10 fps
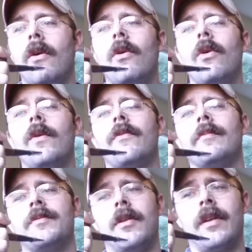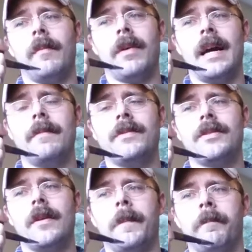Or from Smoking
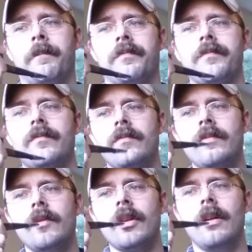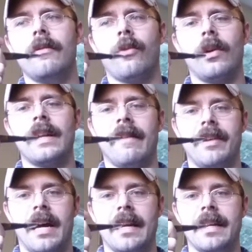Pipes for
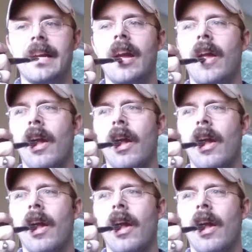$11.90.